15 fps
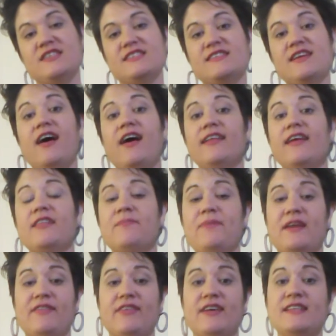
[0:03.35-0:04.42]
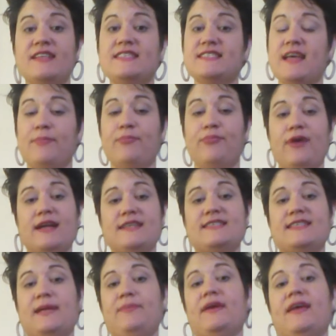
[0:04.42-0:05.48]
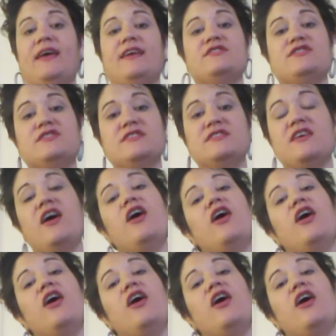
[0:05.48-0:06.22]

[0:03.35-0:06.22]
is to highlight the benefits and practical applications